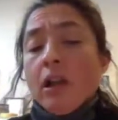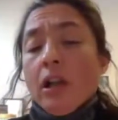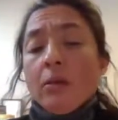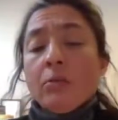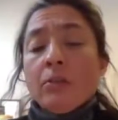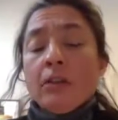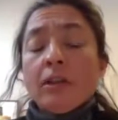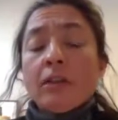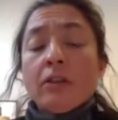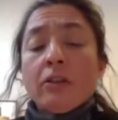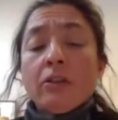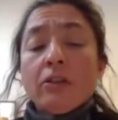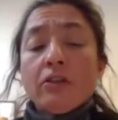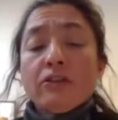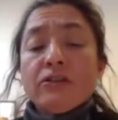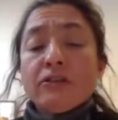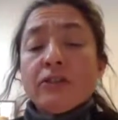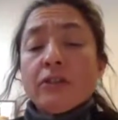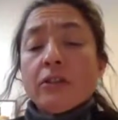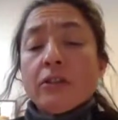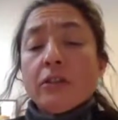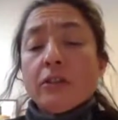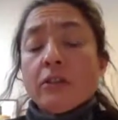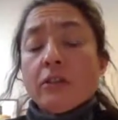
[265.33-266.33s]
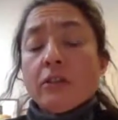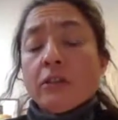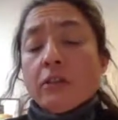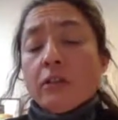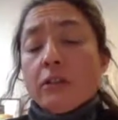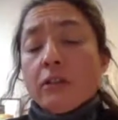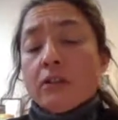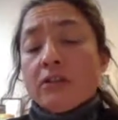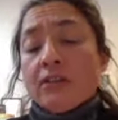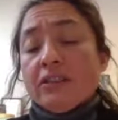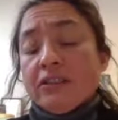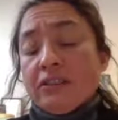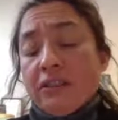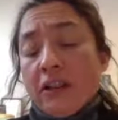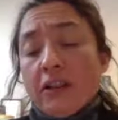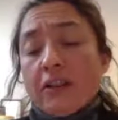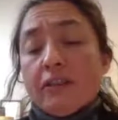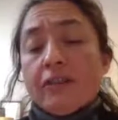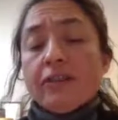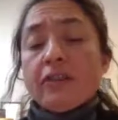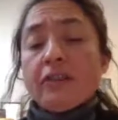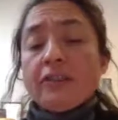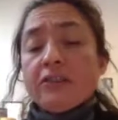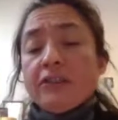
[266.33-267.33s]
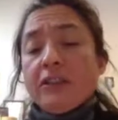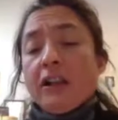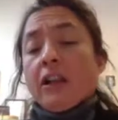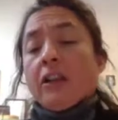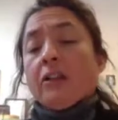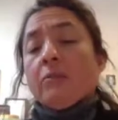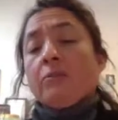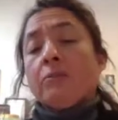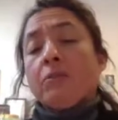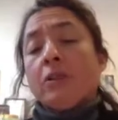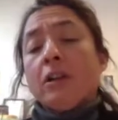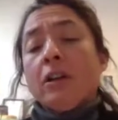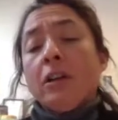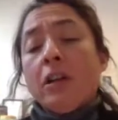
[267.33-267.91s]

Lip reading: because the surface help